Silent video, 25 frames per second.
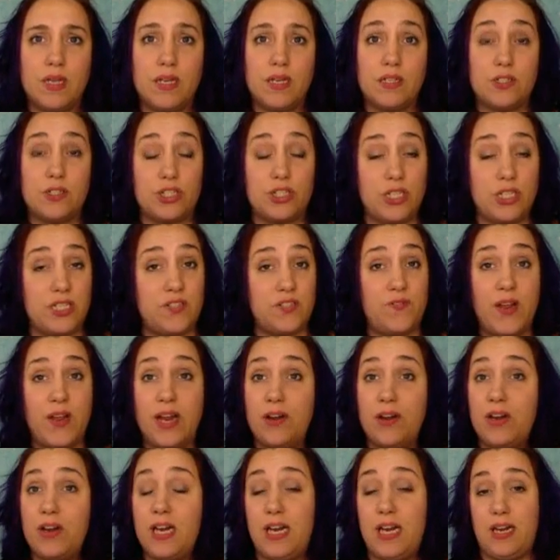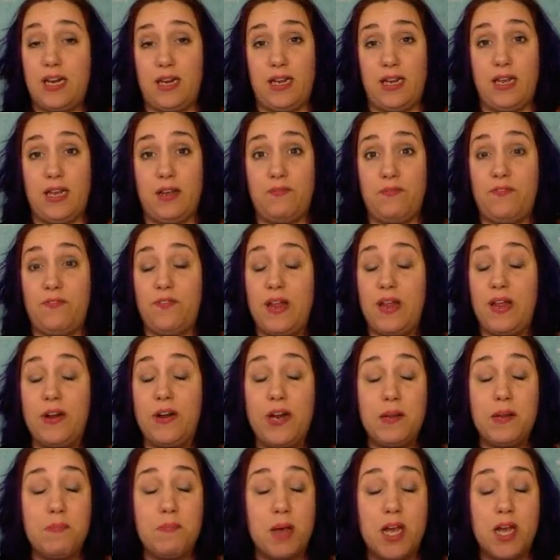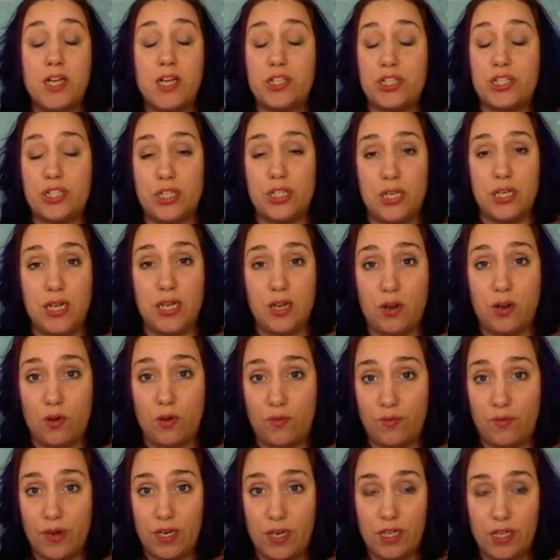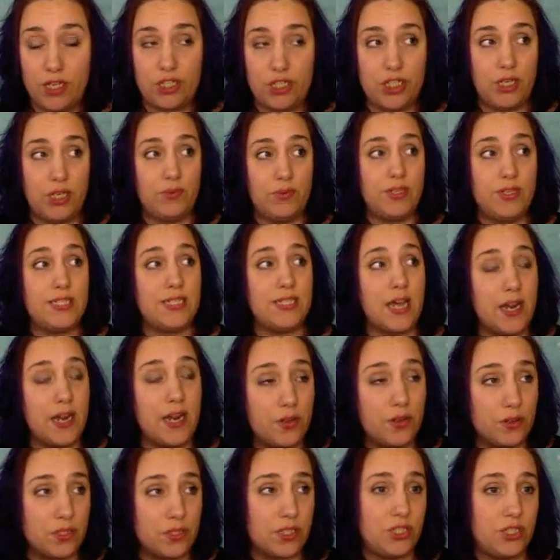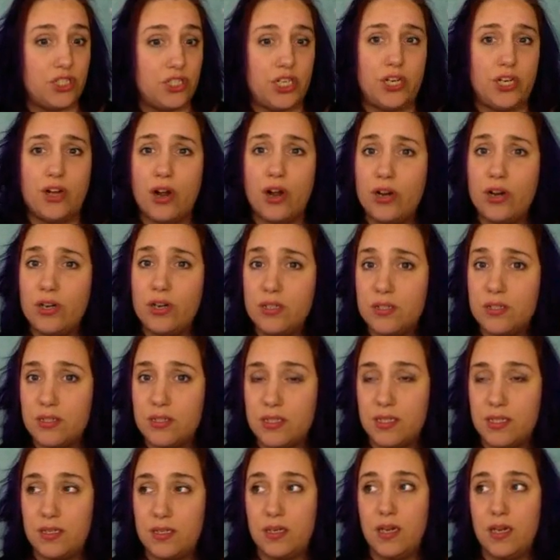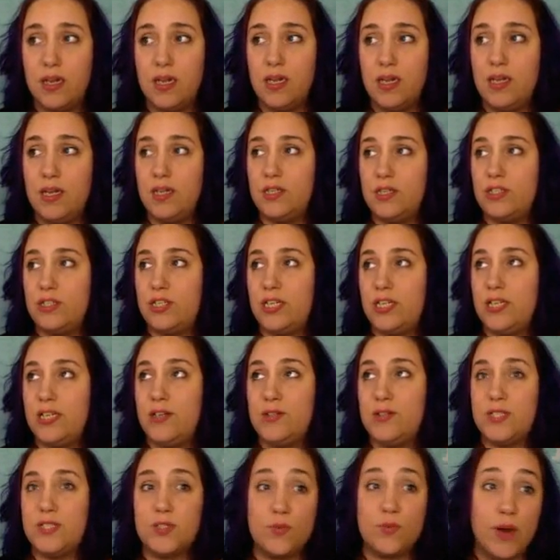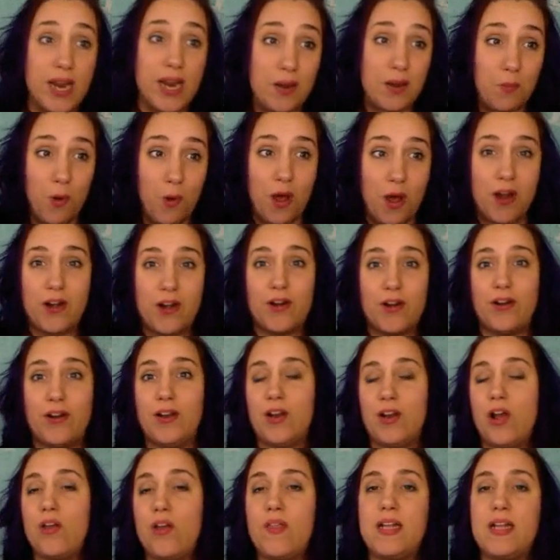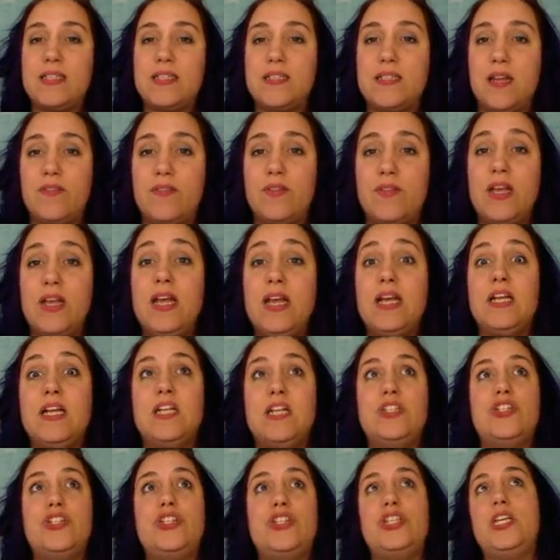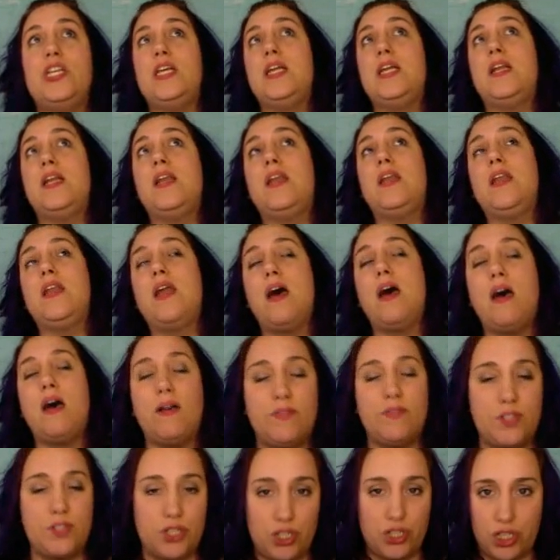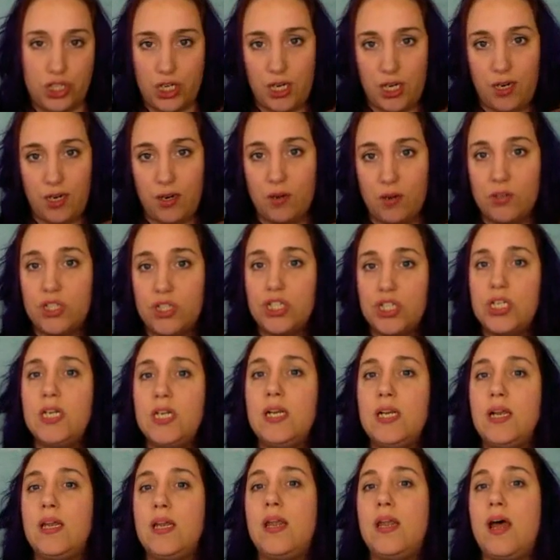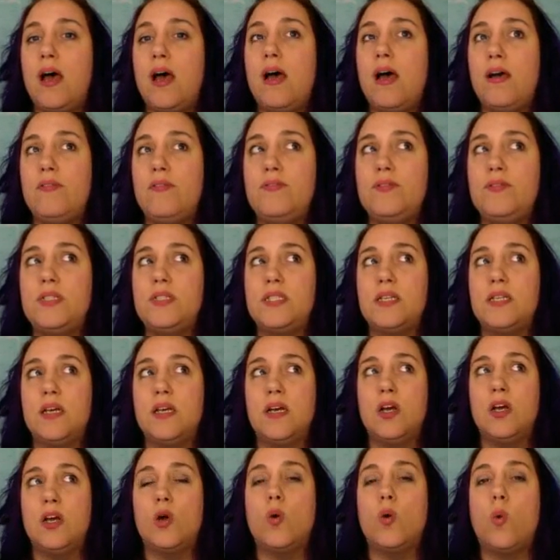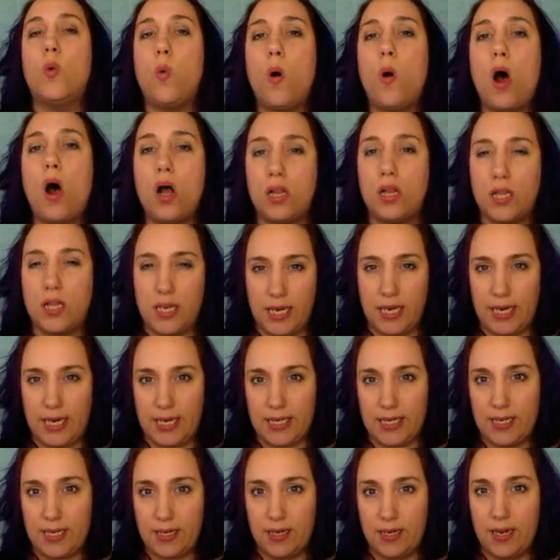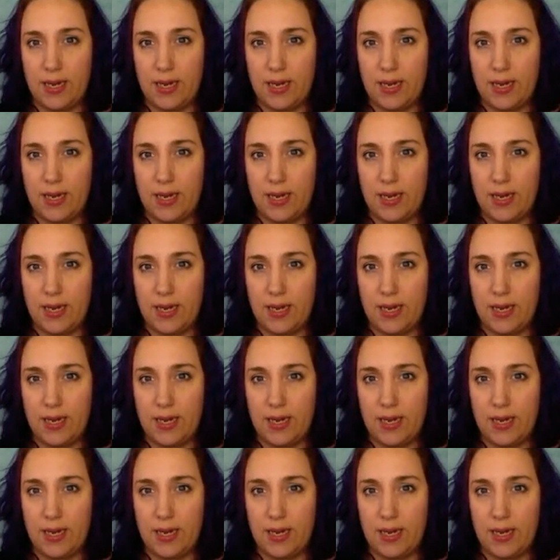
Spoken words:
She's very, very much eco-friendly. She recycles and she gardens and she uses rainwater and all that stuff. And she loves Chico. She loves quality.